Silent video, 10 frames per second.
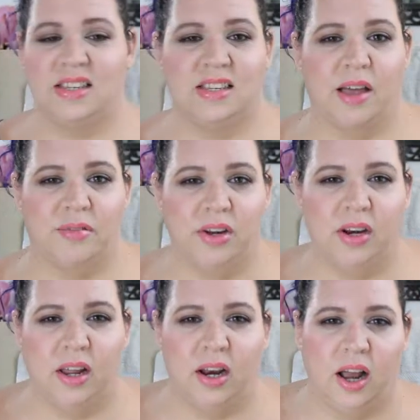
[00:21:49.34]
7
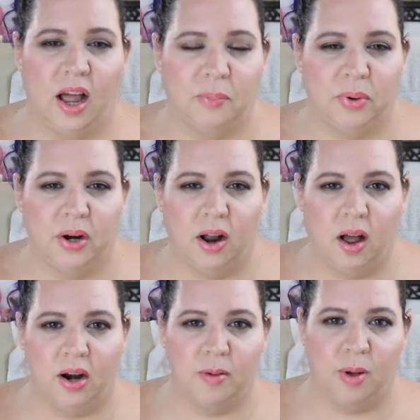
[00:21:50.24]
and I put it
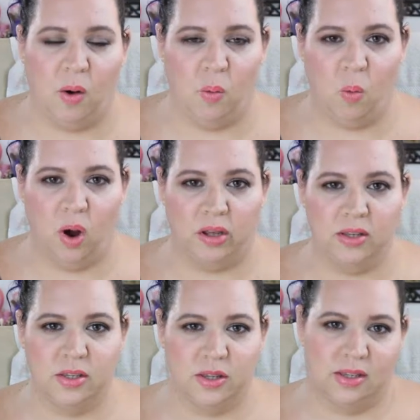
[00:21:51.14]
on at about
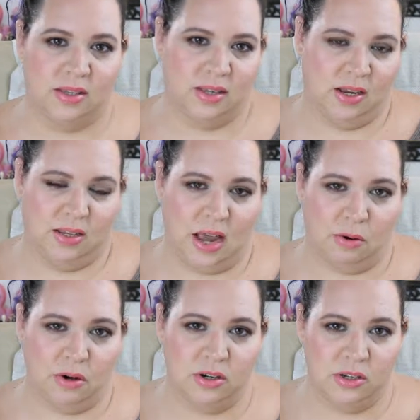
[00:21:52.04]
1, so that's 6
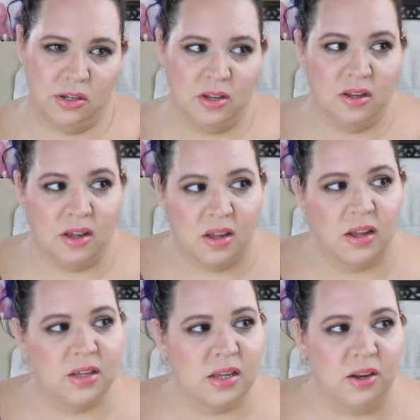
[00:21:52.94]
hours.
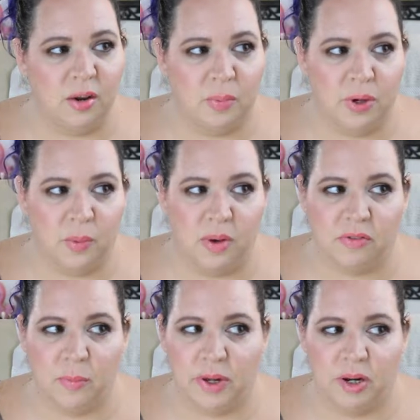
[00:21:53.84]
It's held up pretty well
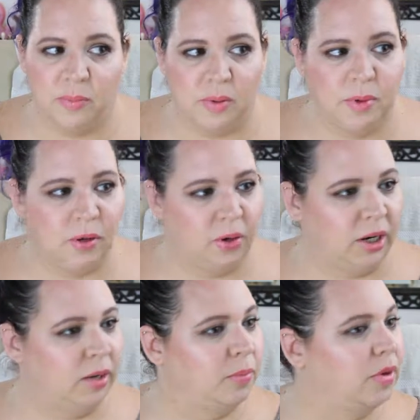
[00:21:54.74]
for being a BB
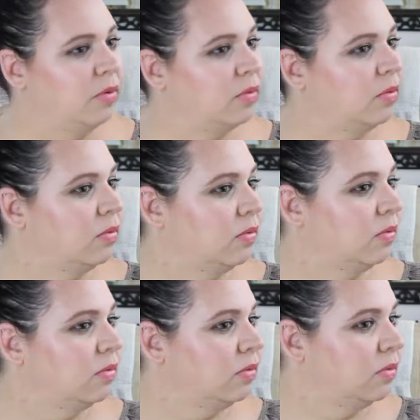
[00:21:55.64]
cream and
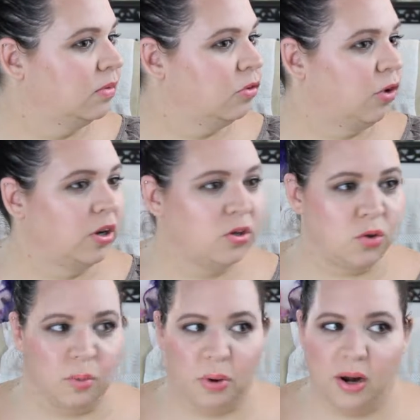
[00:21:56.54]

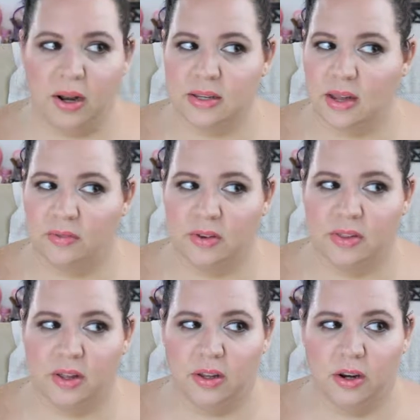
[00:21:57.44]
drugstore products,
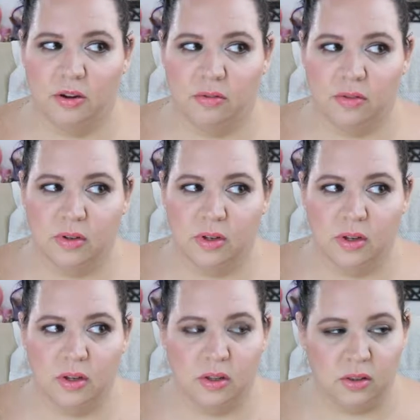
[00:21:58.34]
everything, you know,
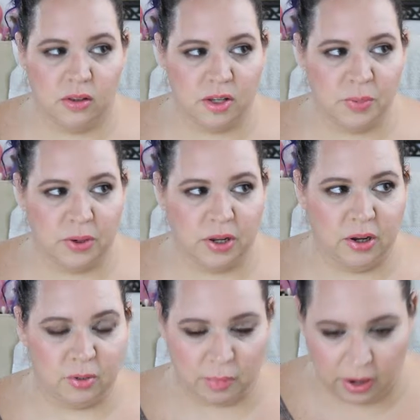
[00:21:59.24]
looks pretty
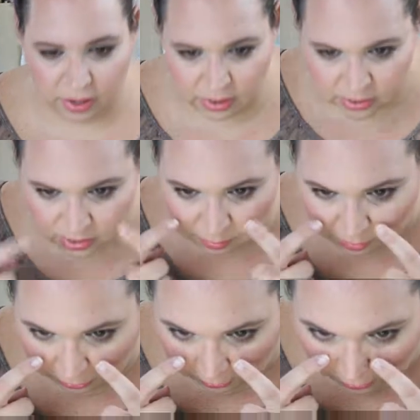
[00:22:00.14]
good. I can see
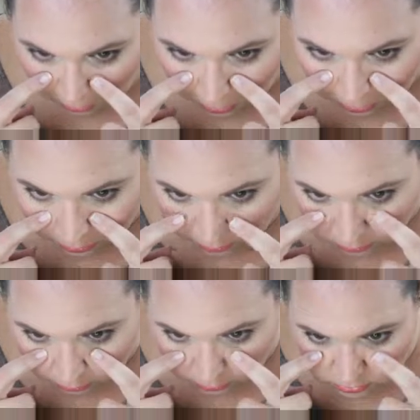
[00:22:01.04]
my
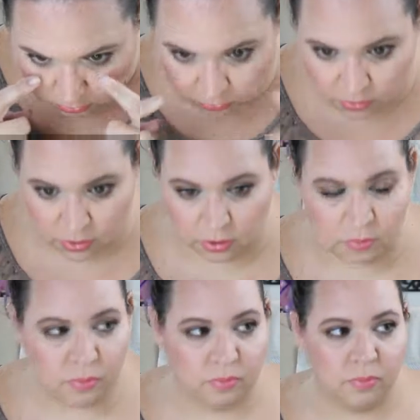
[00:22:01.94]
dark circles
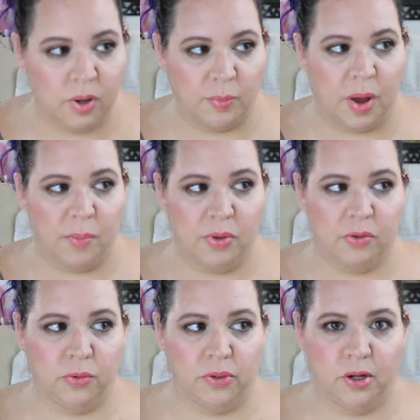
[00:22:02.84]
are popping
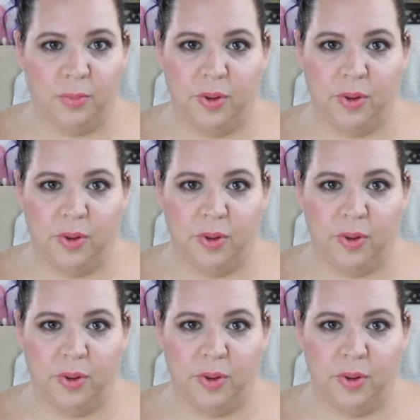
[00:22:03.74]
through a little